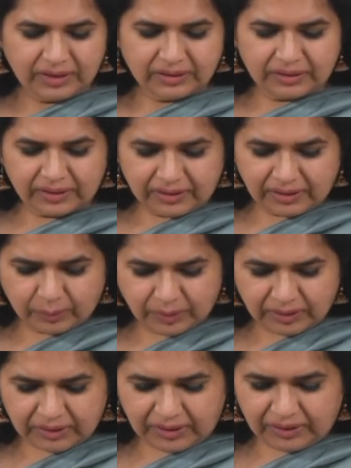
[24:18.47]
third is
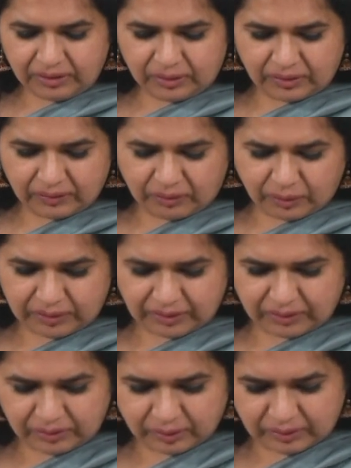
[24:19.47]
working, fourth
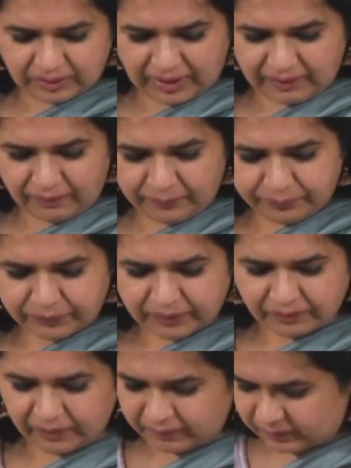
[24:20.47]
is to save,
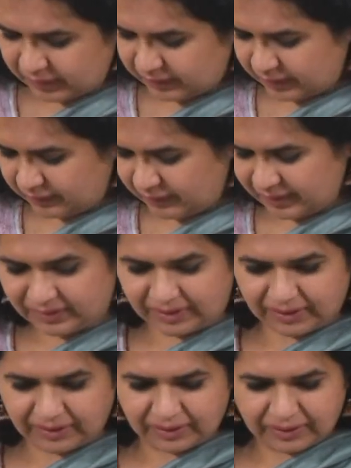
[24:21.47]
fifth is
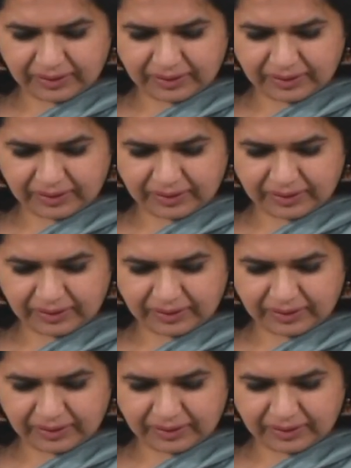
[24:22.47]
investing.